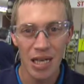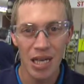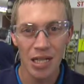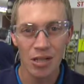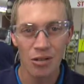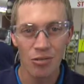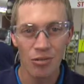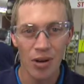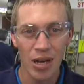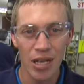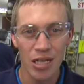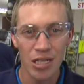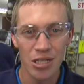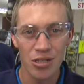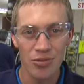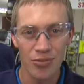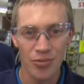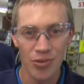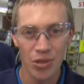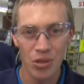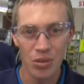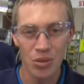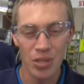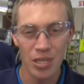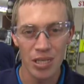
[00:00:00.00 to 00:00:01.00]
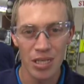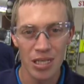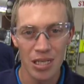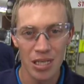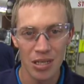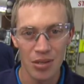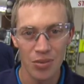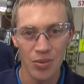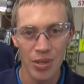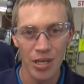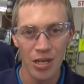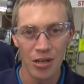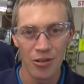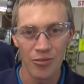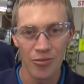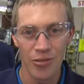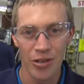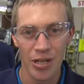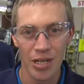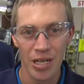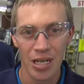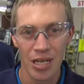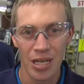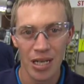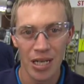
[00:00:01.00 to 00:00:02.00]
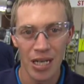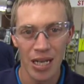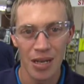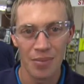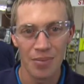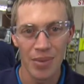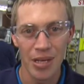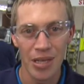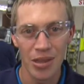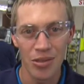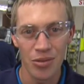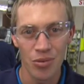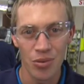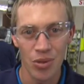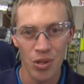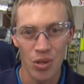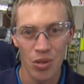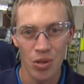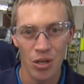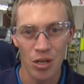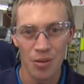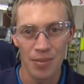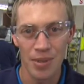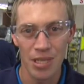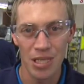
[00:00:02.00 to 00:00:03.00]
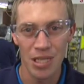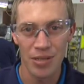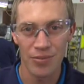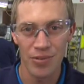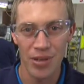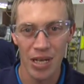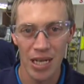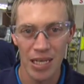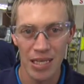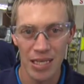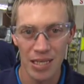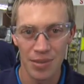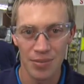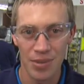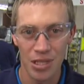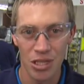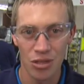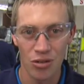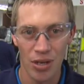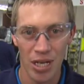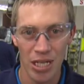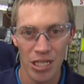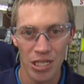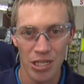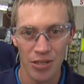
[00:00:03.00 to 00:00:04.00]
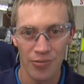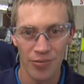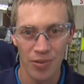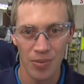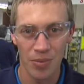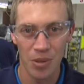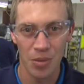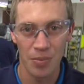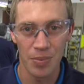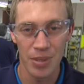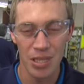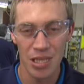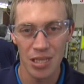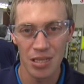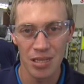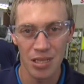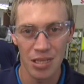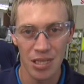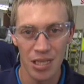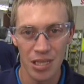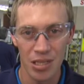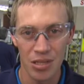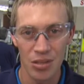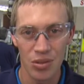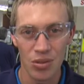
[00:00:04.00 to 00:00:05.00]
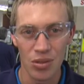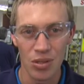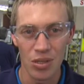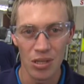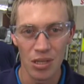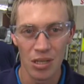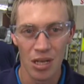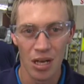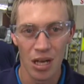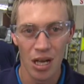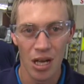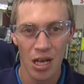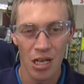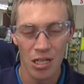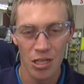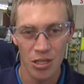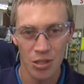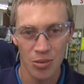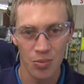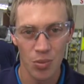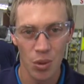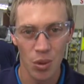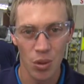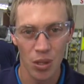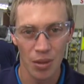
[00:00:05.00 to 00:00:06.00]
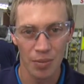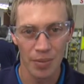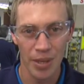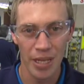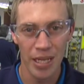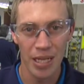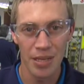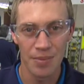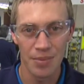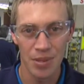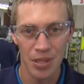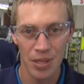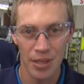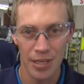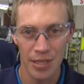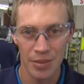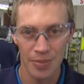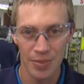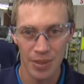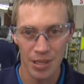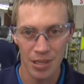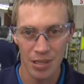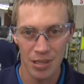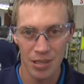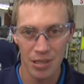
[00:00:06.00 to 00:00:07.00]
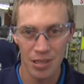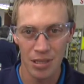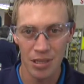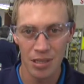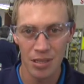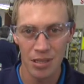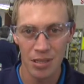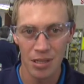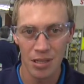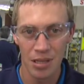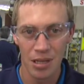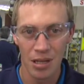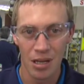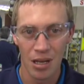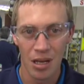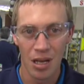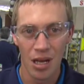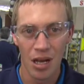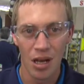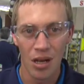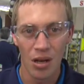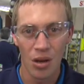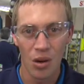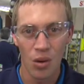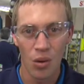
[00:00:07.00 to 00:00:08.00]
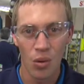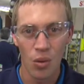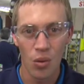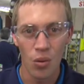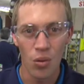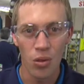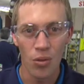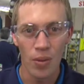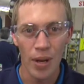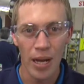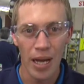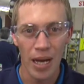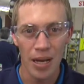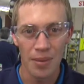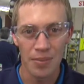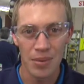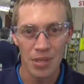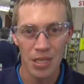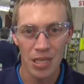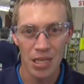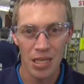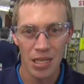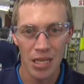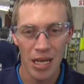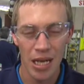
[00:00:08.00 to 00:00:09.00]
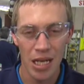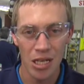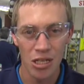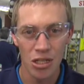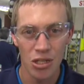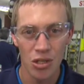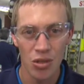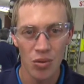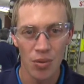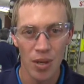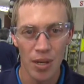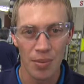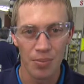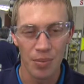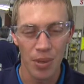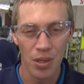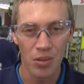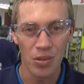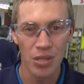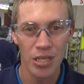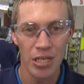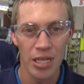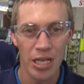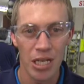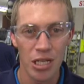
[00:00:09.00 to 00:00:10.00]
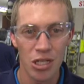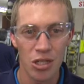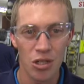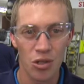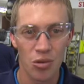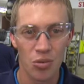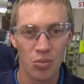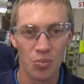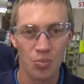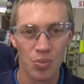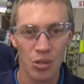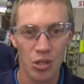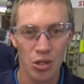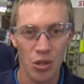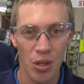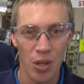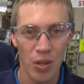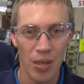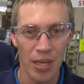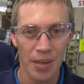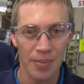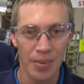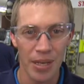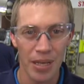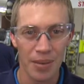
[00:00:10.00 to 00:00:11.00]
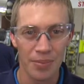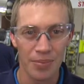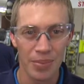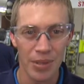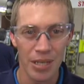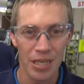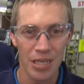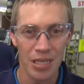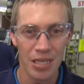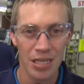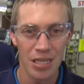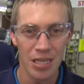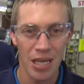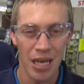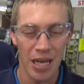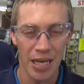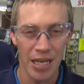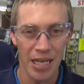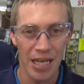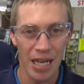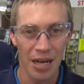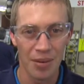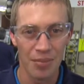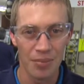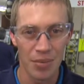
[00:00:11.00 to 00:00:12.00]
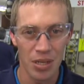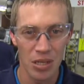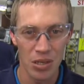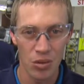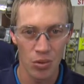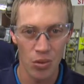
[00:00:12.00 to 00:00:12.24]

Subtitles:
and the range of fuel testing we offer can meet the requirements of customers ranging from the business next door, small and medium-sized businesses, all the way up to the national and multinational petroleum companies and government